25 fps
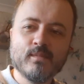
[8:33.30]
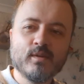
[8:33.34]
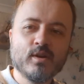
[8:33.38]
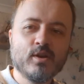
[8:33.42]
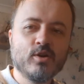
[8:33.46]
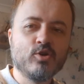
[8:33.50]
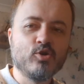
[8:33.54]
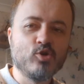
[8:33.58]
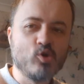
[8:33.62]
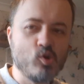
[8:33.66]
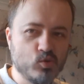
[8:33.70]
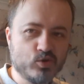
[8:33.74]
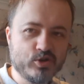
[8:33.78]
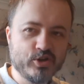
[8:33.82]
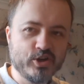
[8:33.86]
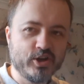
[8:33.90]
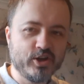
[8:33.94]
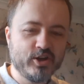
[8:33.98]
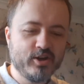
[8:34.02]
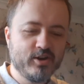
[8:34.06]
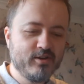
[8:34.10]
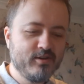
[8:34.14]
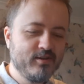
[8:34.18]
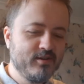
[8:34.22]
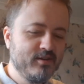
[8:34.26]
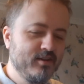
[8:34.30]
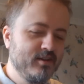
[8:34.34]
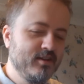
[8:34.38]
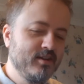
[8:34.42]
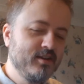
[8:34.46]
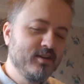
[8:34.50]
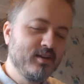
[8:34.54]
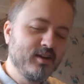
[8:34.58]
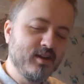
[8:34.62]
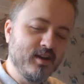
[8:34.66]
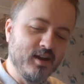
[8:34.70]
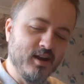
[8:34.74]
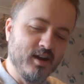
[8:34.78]
Naughty.
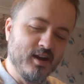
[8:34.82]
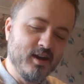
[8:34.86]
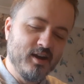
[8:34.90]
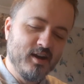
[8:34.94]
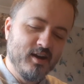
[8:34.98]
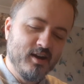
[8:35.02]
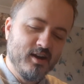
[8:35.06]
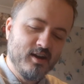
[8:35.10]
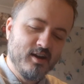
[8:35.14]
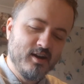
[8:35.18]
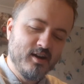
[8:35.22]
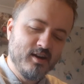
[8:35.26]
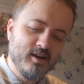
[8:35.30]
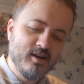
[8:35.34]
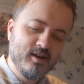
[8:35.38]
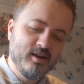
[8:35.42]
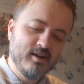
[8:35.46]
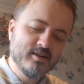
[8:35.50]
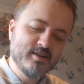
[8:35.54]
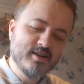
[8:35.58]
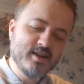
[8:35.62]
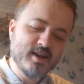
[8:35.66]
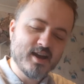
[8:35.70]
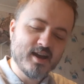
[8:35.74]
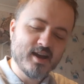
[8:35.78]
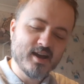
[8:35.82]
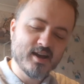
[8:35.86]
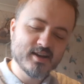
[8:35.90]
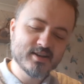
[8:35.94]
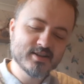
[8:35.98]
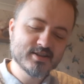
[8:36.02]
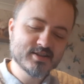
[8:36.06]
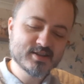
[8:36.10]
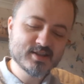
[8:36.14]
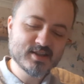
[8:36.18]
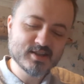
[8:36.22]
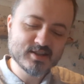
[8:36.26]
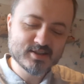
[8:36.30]
So
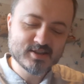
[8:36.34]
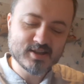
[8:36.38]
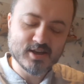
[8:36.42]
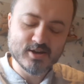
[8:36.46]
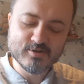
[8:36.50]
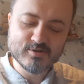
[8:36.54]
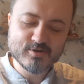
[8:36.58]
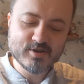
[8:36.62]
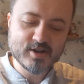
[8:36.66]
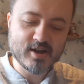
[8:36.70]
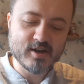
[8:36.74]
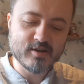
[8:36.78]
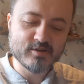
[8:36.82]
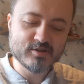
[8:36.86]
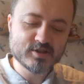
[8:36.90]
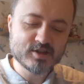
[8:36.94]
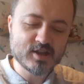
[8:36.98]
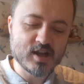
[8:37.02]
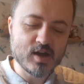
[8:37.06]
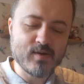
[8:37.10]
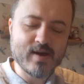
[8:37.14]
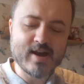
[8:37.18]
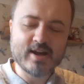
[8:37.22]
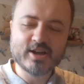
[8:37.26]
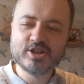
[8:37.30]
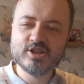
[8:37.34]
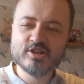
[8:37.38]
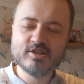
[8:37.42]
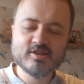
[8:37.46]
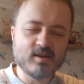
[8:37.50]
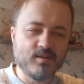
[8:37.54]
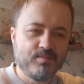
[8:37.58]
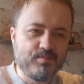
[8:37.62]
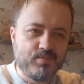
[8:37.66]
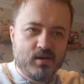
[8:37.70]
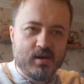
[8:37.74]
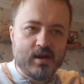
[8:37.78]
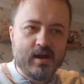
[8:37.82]
slow actions,
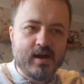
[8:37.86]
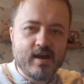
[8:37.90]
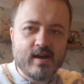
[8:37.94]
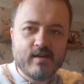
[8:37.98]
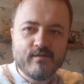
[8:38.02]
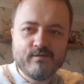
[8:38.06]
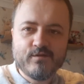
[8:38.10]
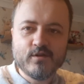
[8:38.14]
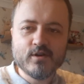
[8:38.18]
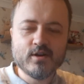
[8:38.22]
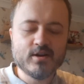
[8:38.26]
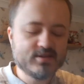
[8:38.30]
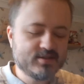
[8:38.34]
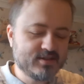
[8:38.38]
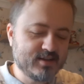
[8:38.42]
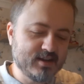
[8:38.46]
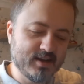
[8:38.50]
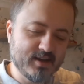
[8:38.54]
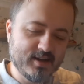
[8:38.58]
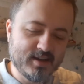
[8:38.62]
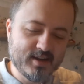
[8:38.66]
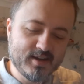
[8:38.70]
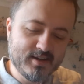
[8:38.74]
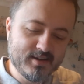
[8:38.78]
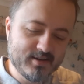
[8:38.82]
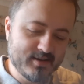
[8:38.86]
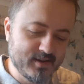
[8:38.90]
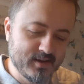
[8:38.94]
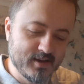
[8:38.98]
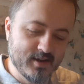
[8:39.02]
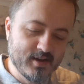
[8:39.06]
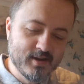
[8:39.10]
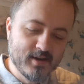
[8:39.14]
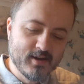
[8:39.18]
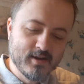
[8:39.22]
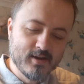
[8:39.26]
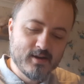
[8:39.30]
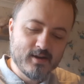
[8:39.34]
applying first aid,
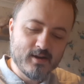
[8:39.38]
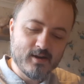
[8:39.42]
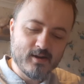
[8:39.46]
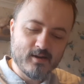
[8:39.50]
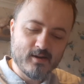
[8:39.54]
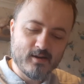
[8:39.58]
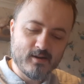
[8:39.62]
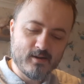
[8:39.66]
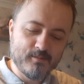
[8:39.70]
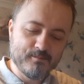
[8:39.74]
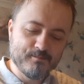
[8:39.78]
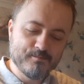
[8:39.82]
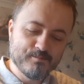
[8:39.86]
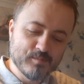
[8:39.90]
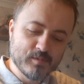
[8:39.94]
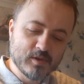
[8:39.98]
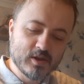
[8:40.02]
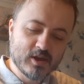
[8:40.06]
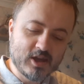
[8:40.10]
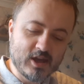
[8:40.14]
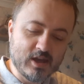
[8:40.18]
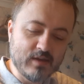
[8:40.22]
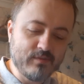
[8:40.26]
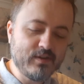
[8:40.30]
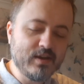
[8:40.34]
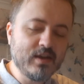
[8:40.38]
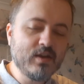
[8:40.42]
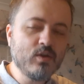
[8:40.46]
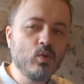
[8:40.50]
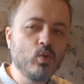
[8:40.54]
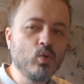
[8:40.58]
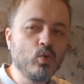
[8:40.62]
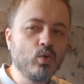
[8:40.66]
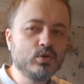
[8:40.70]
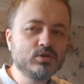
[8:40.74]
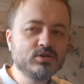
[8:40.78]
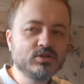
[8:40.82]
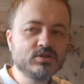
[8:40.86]
giving
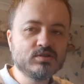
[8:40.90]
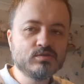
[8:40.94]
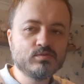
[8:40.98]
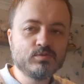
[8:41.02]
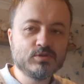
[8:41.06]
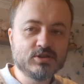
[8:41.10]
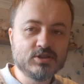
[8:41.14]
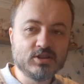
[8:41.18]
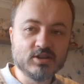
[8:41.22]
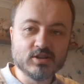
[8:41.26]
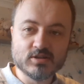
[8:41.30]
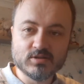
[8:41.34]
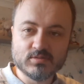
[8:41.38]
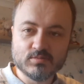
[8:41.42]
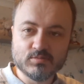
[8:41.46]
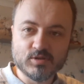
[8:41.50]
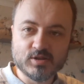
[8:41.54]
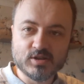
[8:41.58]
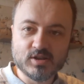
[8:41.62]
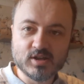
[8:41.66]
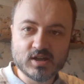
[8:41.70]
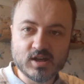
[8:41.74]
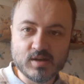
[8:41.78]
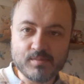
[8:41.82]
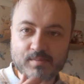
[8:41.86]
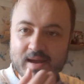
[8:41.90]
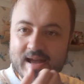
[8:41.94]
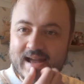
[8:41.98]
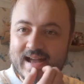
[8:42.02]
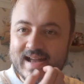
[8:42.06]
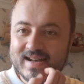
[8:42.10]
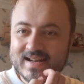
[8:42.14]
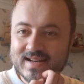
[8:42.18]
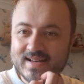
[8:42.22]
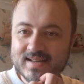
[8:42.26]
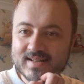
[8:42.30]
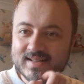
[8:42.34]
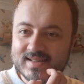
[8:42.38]
orders with the
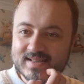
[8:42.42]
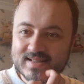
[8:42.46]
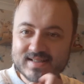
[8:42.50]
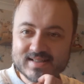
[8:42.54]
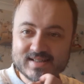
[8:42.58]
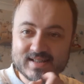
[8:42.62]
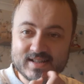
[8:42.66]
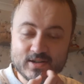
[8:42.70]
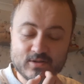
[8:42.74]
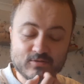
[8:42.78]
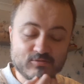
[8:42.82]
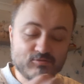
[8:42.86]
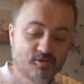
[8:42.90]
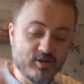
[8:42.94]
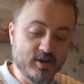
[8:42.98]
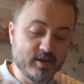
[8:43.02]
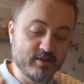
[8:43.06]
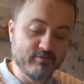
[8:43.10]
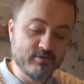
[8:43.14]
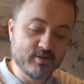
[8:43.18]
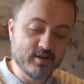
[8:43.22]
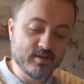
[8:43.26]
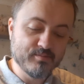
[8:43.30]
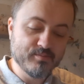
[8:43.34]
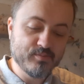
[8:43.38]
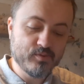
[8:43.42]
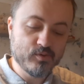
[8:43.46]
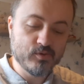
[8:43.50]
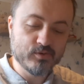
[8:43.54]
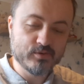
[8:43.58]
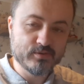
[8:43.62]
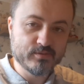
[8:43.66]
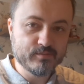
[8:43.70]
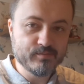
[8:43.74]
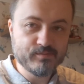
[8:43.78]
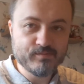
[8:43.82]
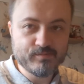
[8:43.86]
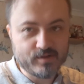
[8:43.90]
command skill, really, really
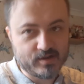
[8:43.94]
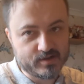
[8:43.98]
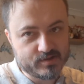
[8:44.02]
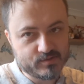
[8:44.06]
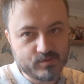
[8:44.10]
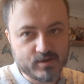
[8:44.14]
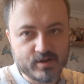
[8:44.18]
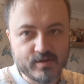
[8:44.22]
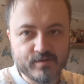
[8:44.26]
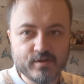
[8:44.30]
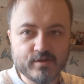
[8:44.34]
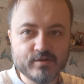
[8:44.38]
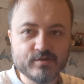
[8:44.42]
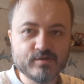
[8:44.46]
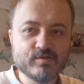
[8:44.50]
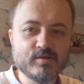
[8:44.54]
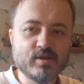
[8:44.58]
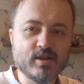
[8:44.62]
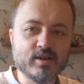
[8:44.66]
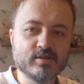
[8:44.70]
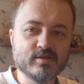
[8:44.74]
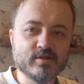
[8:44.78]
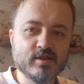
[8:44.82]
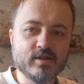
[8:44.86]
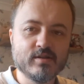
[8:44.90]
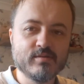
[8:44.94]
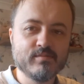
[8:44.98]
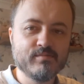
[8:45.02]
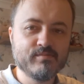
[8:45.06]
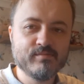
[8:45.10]
important. That's one of those things that